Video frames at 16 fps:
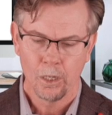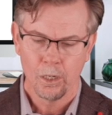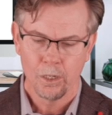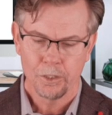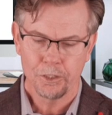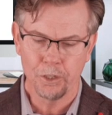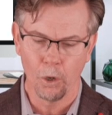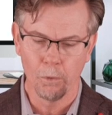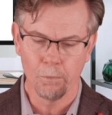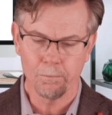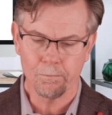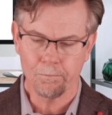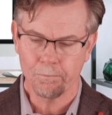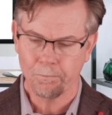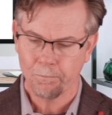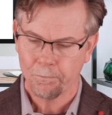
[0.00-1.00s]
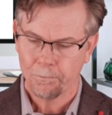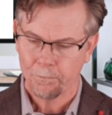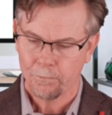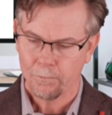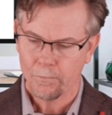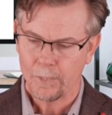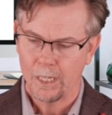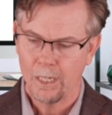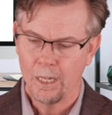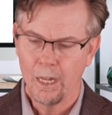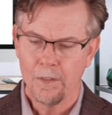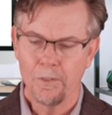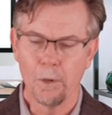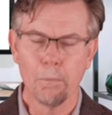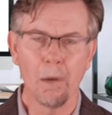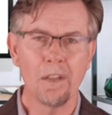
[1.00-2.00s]
So
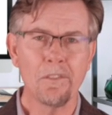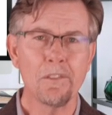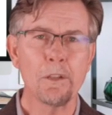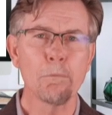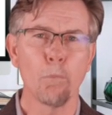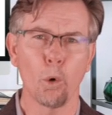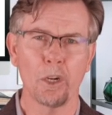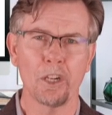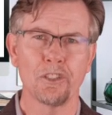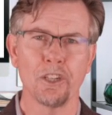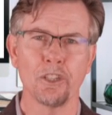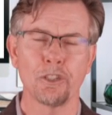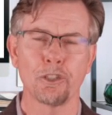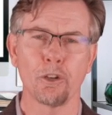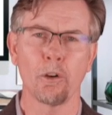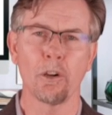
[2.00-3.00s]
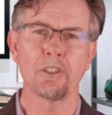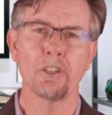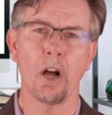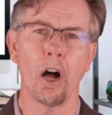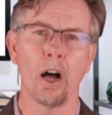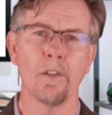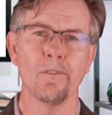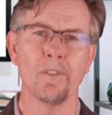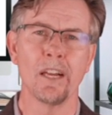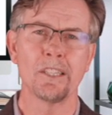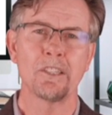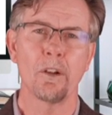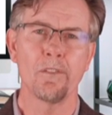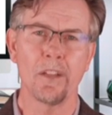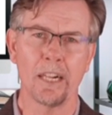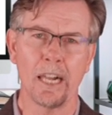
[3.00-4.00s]
the monthly mortgage insurance on this
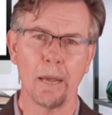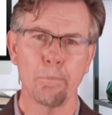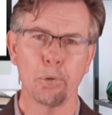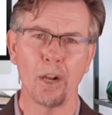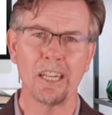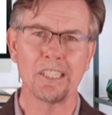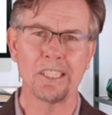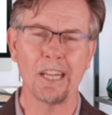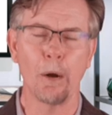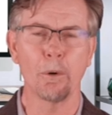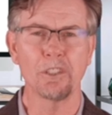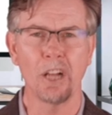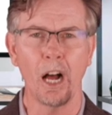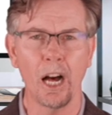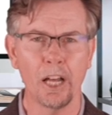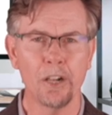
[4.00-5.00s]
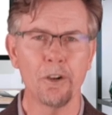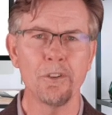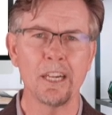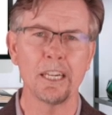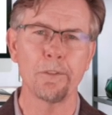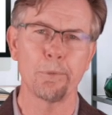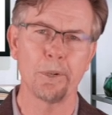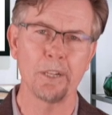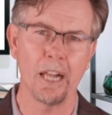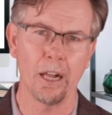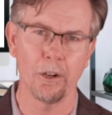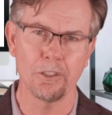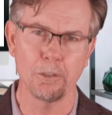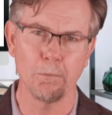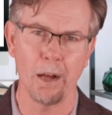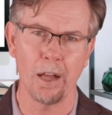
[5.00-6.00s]
that I priced out was
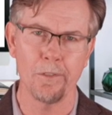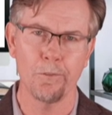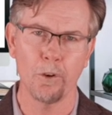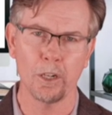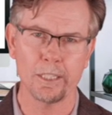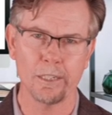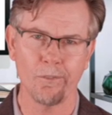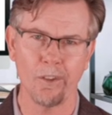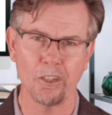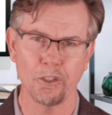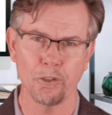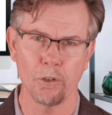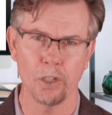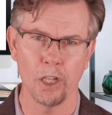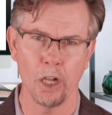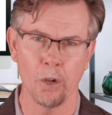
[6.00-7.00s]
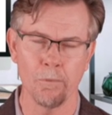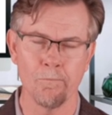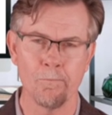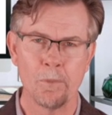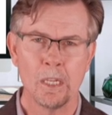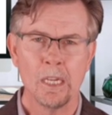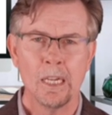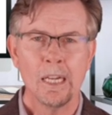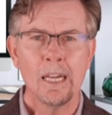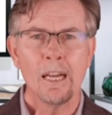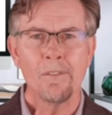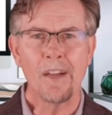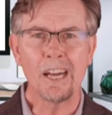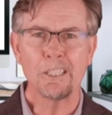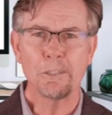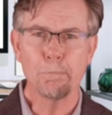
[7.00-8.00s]
$183 a month for a conventional loan.
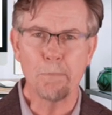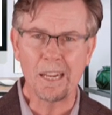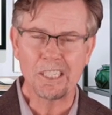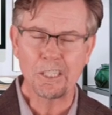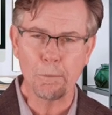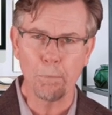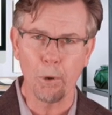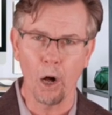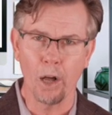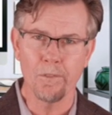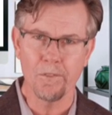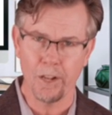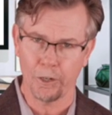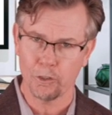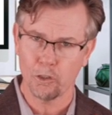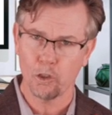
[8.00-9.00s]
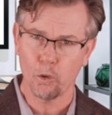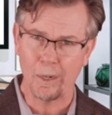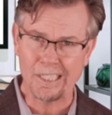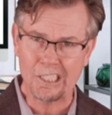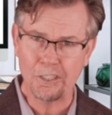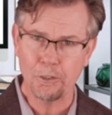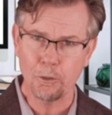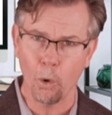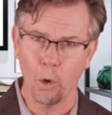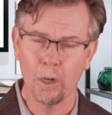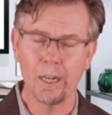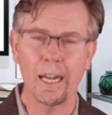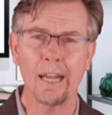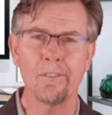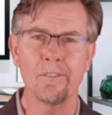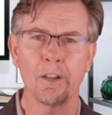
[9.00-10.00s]
That's based upon their credit score
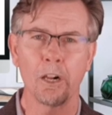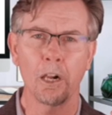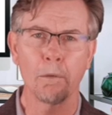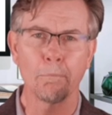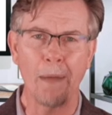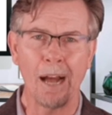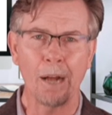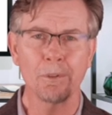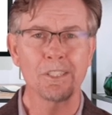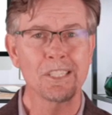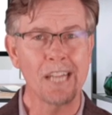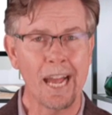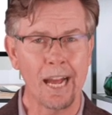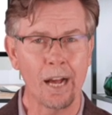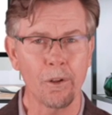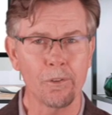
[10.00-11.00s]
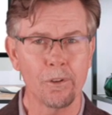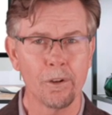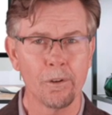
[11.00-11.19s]
and their amount down.